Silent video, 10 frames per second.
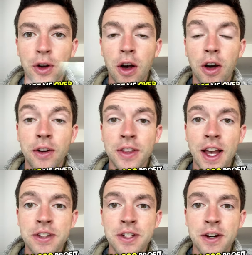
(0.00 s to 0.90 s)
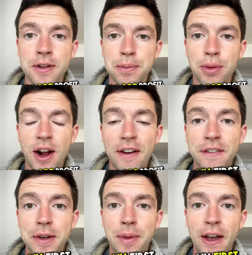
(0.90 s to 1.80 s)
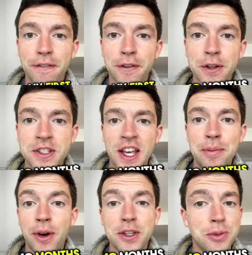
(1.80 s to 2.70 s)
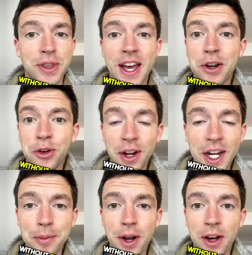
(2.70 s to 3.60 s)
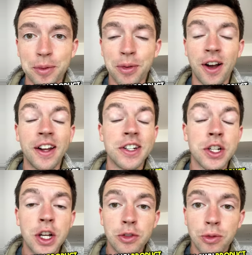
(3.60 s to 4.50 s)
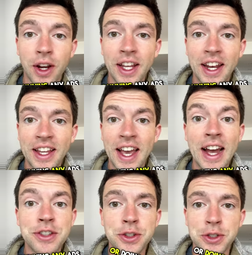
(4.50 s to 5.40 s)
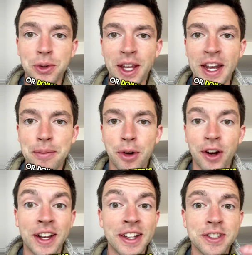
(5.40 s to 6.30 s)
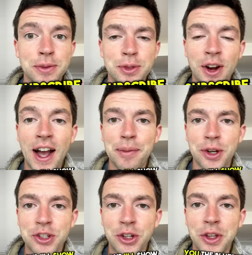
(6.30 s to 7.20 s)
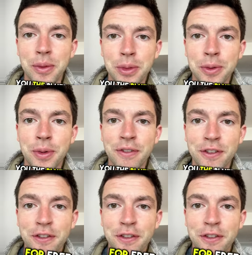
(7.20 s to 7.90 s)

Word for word: one hundred thousand dollars one thousand dollars profit my first ten months without creating my own product, running any ads, or doing any marketing. Subscribe and I'll show you the blueprint for